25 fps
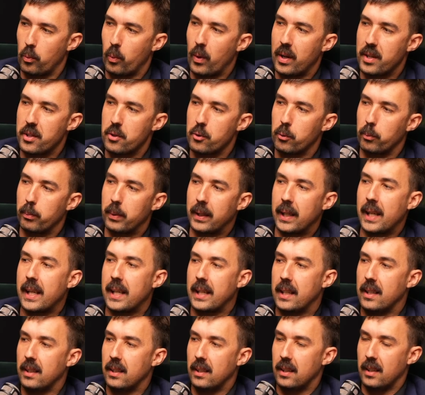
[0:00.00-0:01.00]
where you'll
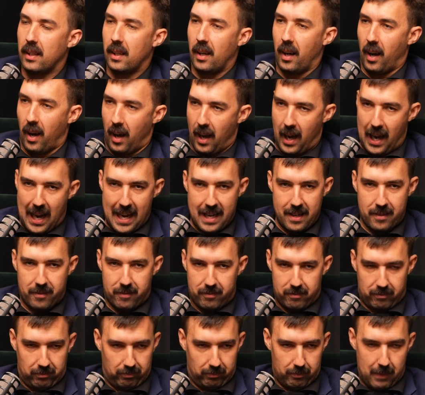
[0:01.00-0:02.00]
be i
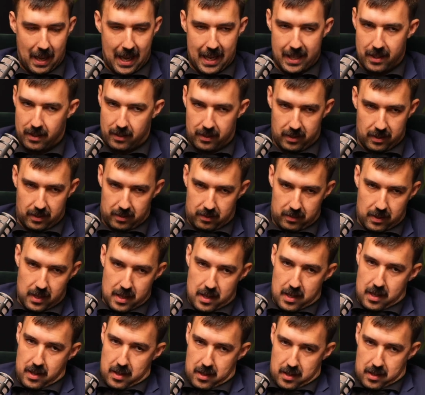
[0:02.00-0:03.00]
mate the
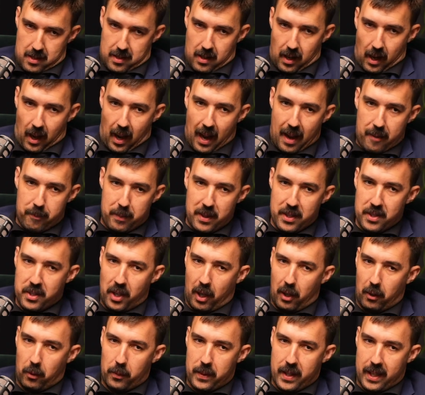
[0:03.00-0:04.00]
I've been
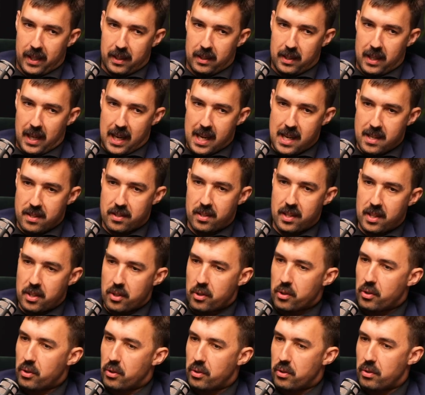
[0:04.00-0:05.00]
told that
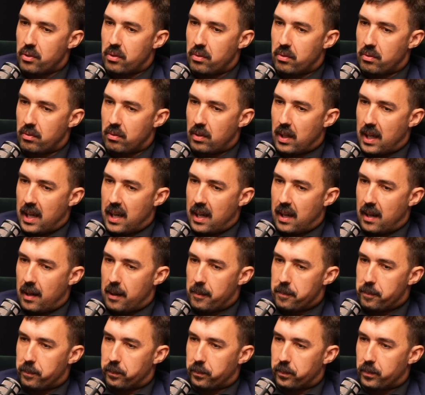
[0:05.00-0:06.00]
ECU
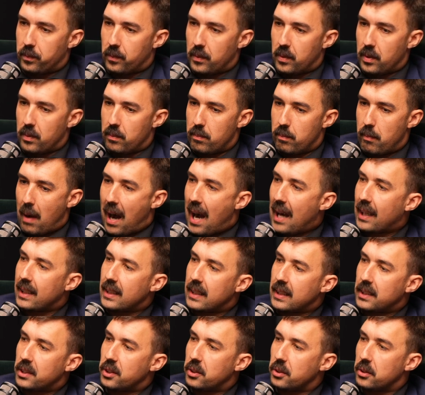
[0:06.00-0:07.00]
um,
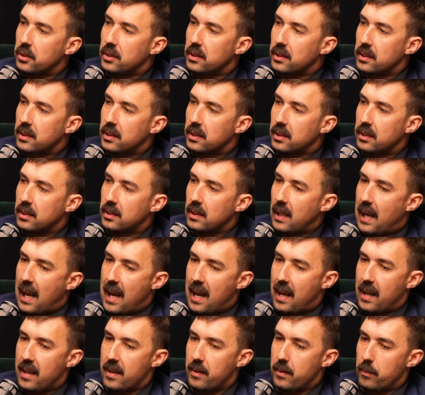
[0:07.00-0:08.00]
marketing students,
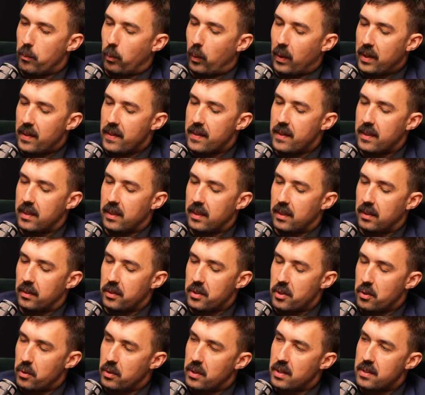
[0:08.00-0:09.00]
ha- one of the
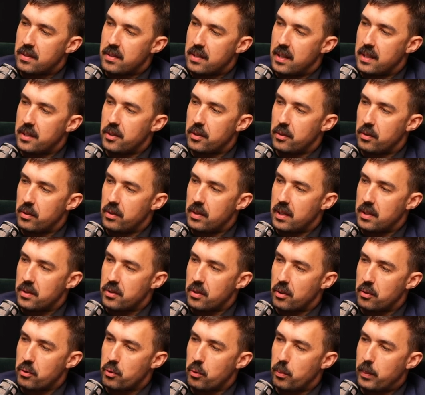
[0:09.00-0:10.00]
units they do in
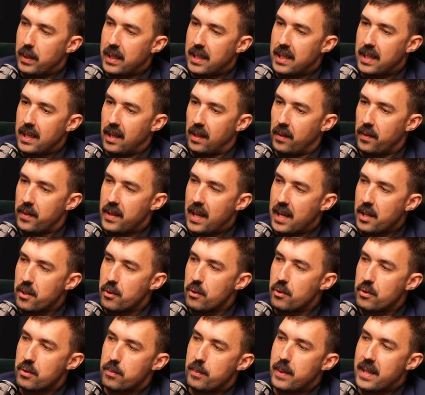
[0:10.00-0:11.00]
social media, they
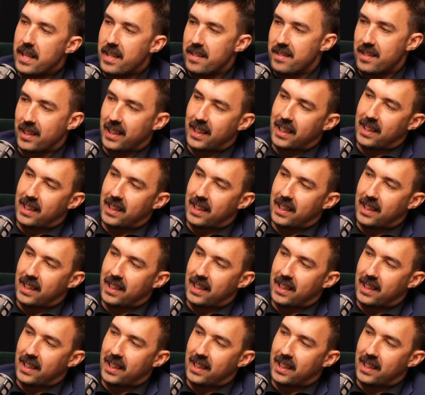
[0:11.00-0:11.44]
use me as a